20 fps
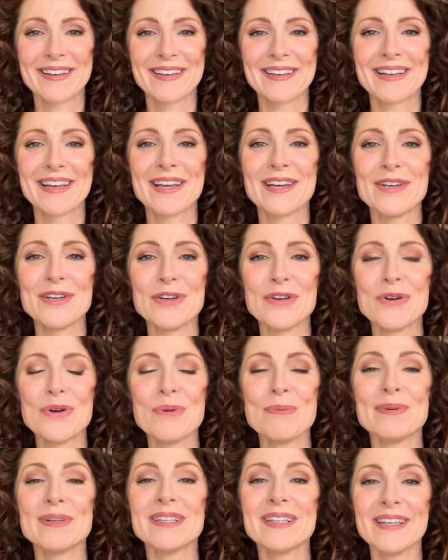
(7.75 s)
Can you
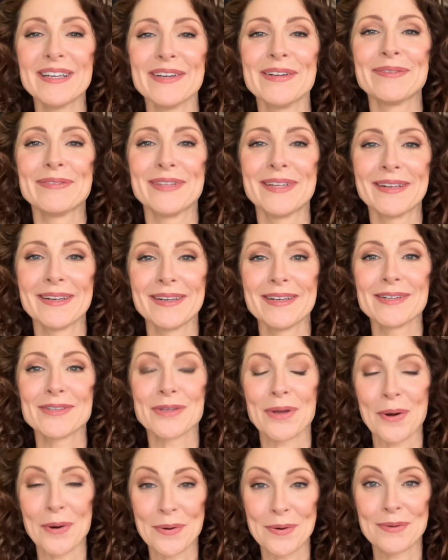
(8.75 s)
believe that it is
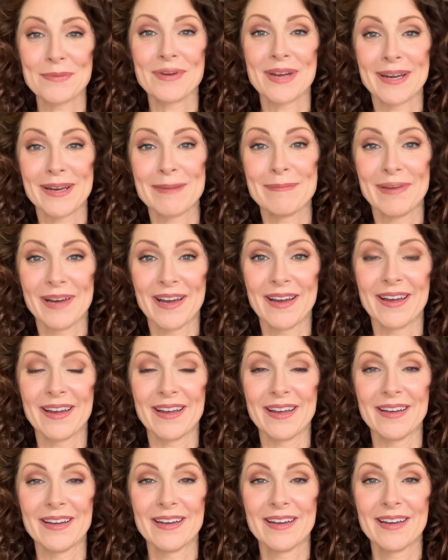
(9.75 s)
already
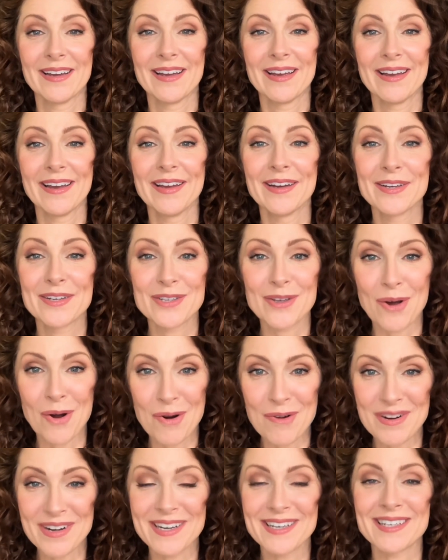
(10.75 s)
May? It is
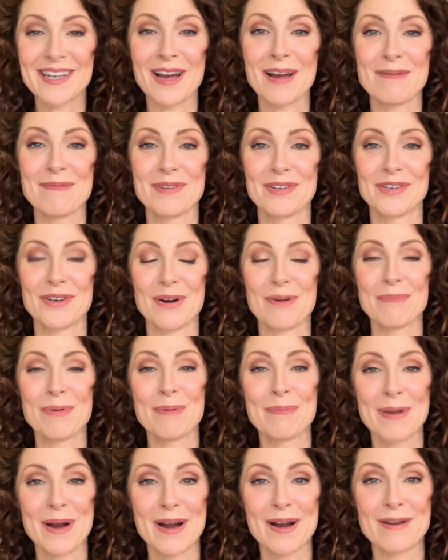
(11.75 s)
already time to start
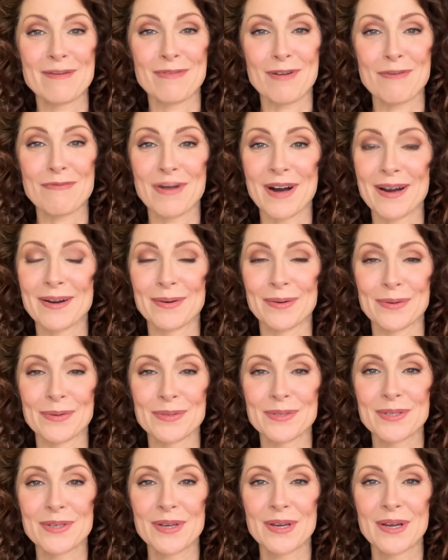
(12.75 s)
preparing for finals.